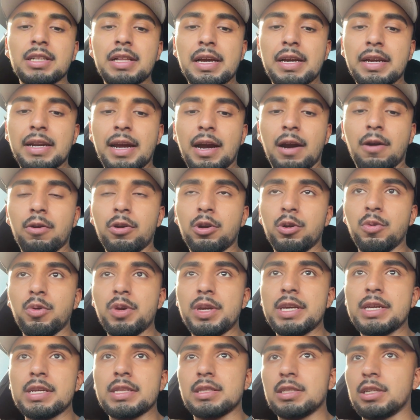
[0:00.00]
like an hour
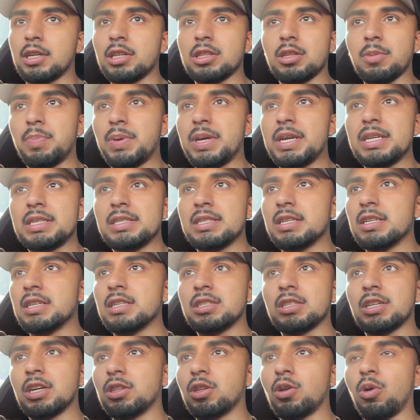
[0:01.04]
doing it to cut the
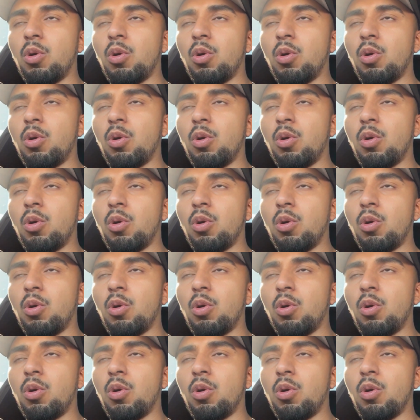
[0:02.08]
pieces, cut the